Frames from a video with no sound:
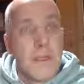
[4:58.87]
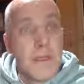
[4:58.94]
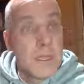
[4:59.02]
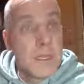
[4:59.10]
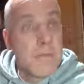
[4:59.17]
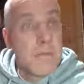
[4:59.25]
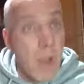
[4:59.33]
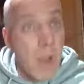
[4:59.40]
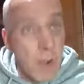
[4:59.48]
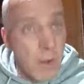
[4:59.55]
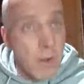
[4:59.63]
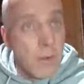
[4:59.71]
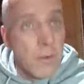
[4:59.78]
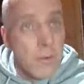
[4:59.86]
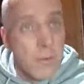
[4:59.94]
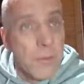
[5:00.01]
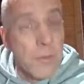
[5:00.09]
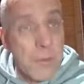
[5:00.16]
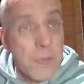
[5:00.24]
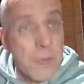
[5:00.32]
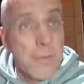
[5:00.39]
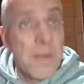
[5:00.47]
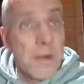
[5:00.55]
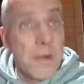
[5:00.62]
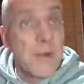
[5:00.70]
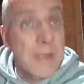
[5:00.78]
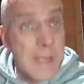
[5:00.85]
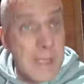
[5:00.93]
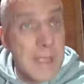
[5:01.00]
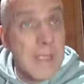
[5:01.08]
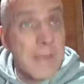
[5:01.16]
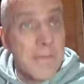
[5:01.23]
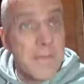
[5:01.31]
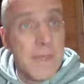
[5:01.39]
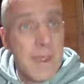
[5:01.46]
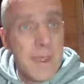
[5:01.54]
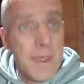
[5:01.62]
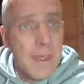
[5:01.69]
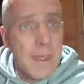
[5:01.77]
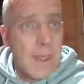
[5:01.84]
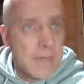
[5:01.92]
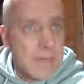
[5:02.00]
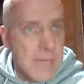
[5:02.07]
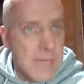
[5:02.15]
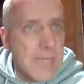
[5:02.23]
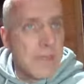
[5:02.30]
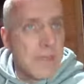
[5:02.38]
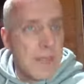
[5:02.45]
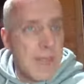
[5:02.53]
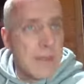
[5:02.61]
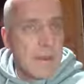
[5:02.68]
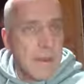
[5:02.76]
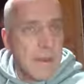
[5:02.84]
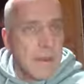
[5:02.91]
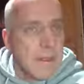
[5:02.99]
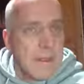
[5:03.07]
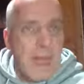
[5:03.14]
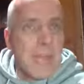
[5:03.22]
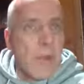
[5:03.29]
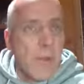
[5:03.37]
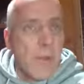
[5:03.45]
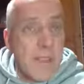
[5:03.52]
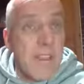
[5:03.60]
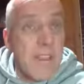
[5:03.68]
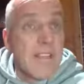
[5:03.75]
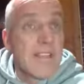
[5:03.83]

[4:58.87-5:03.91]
that tomorrow will be a better day, and take it that I know that